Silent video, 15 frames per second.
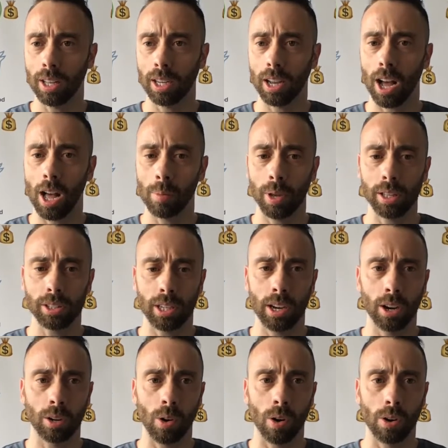comments
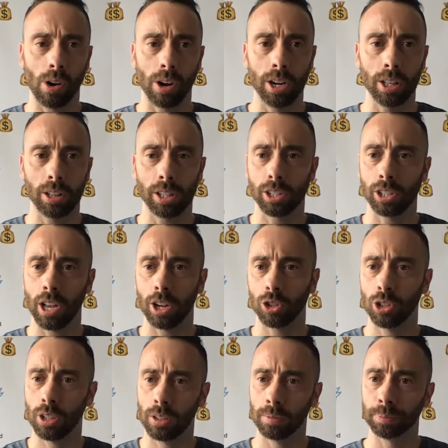here going on in the
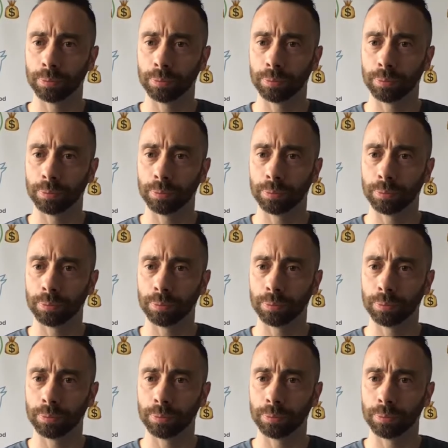section.